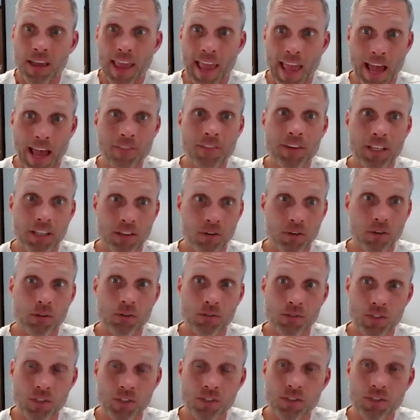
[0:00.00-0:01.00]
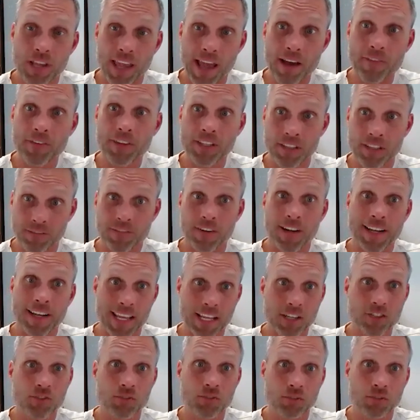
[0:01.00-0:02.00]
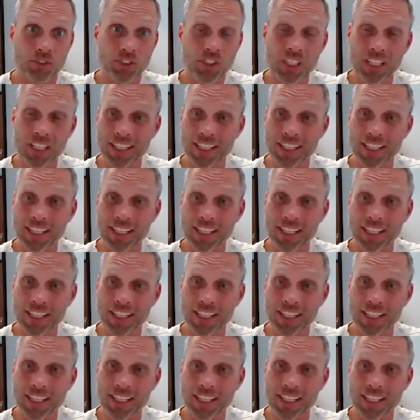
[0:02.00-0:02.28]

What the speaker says: having the financials